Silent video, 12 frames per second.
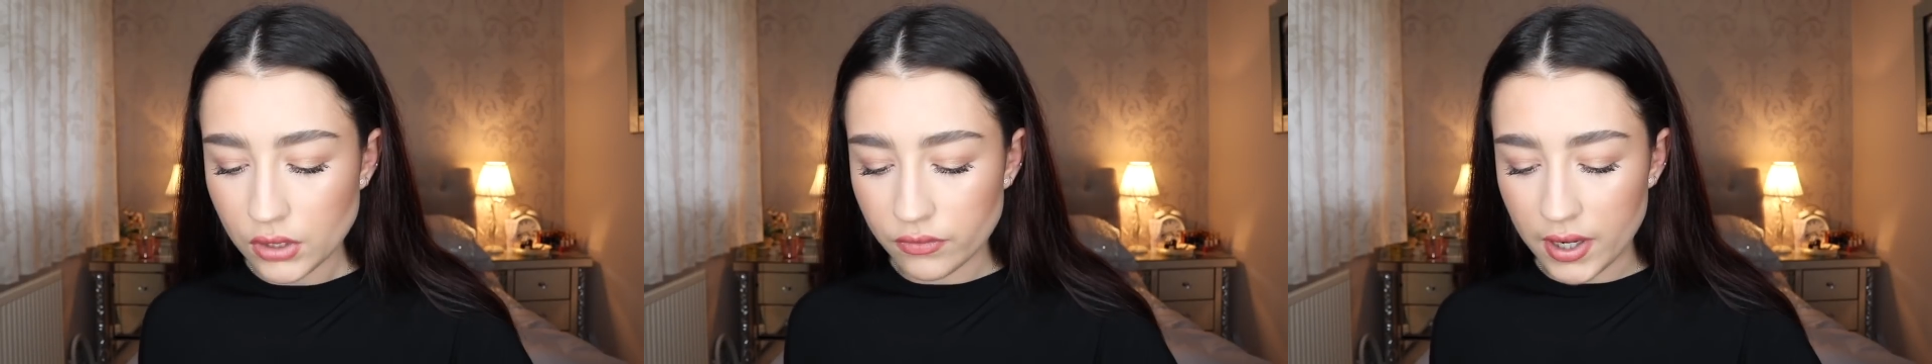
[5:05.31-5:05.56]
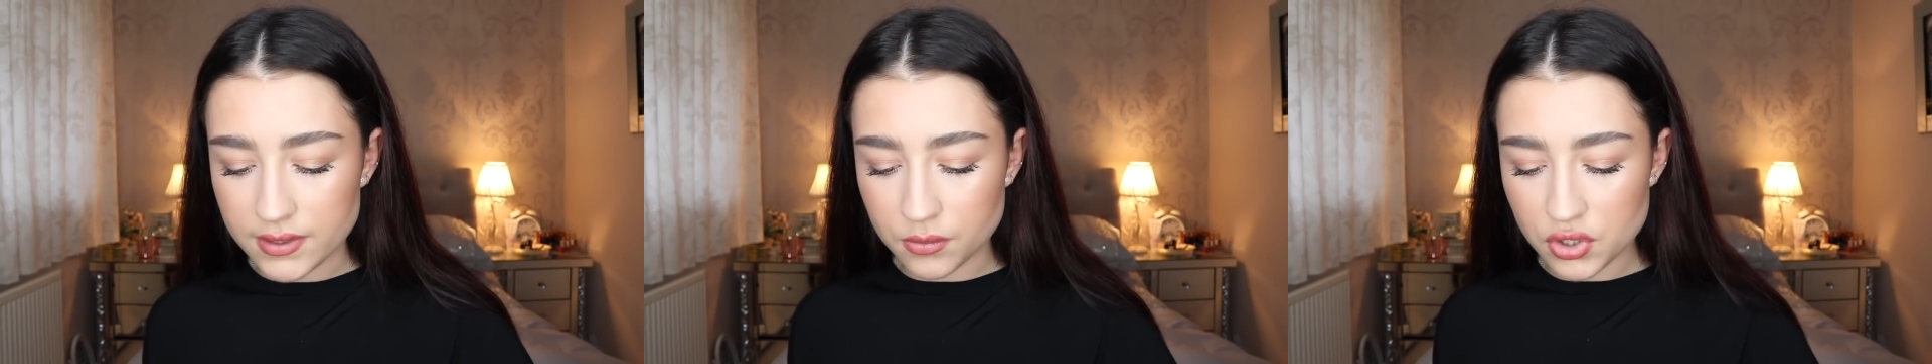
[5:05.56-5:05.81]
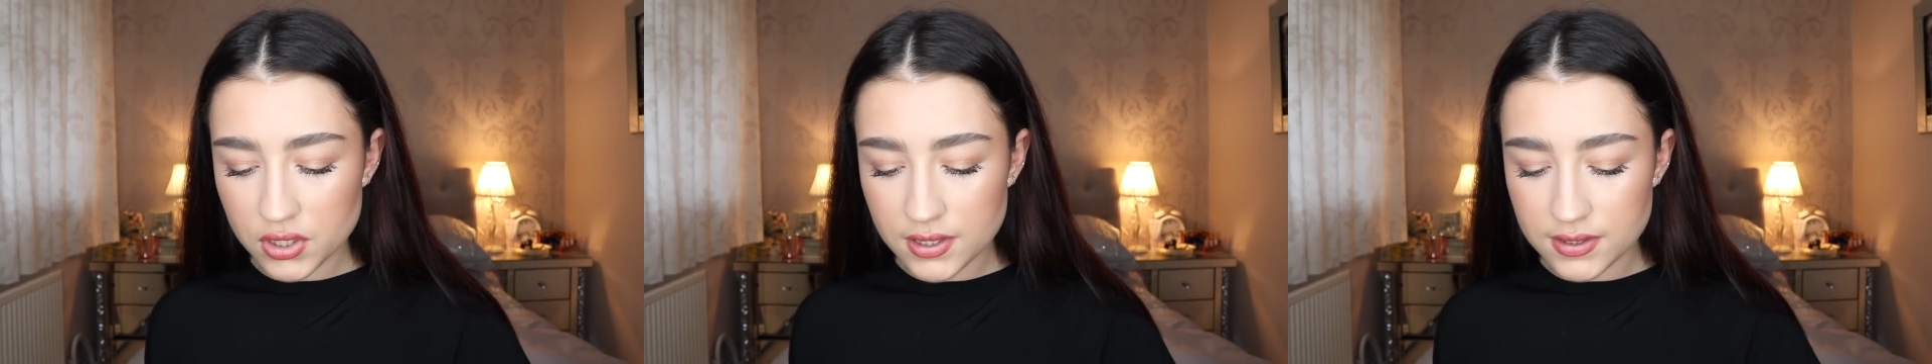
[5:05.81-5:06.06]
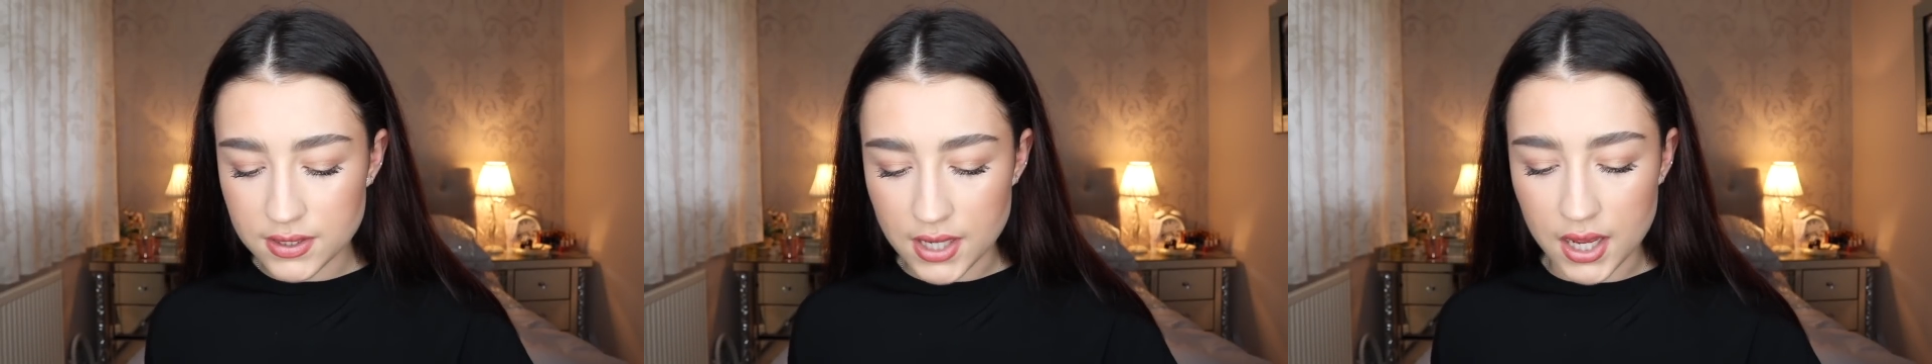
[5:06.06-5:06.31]
Right, so I'm just going
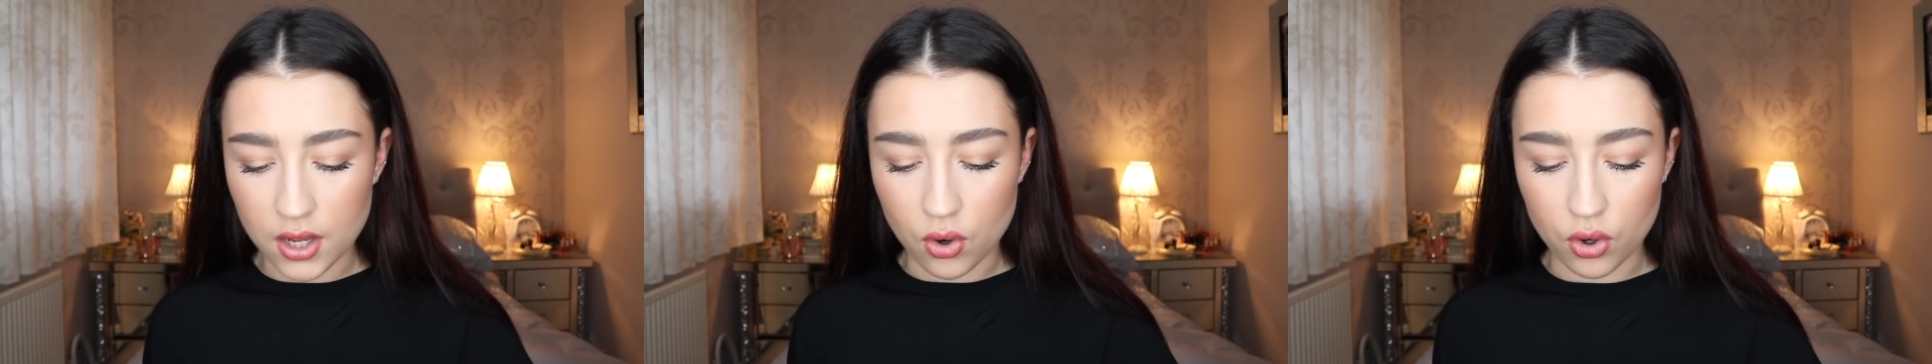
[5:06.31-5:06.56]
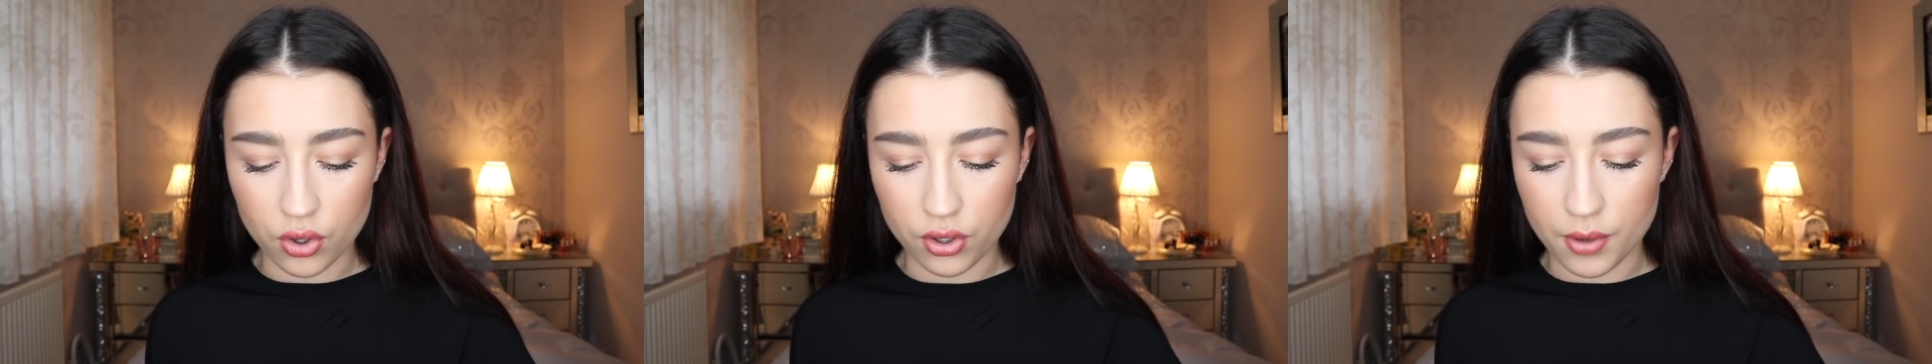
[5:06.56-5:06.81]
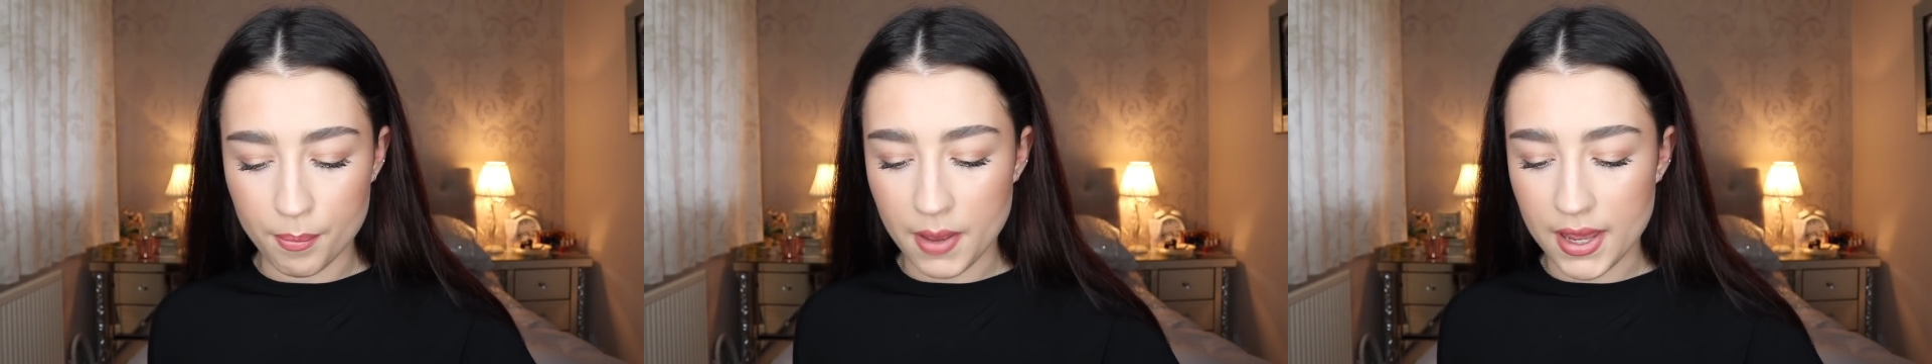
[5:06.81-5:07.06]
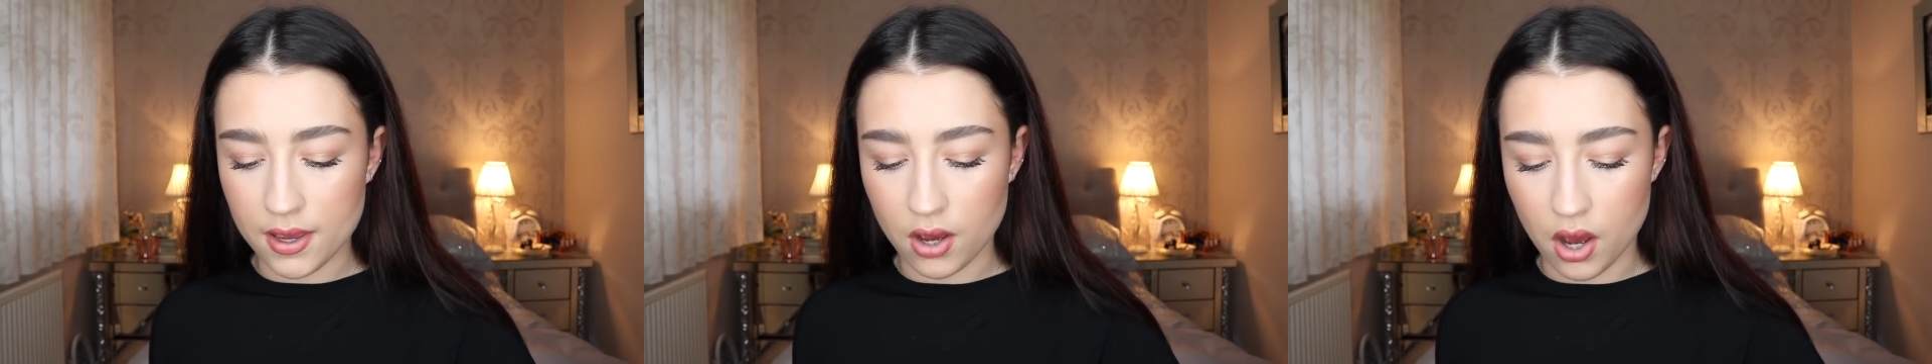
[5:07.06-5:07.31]
to stay on
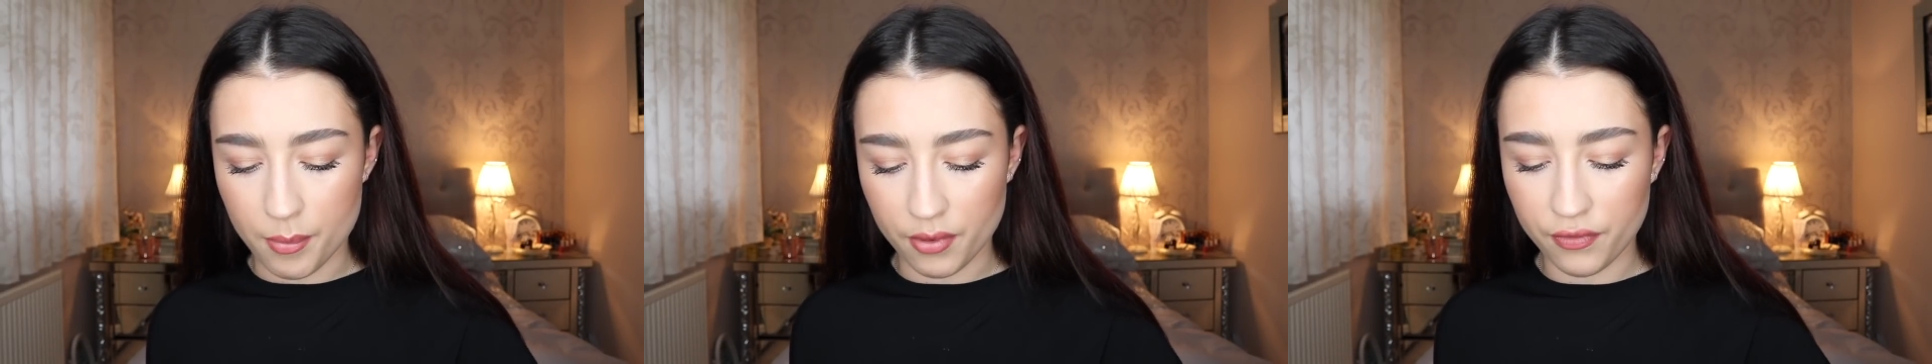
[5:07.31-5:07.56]
makeup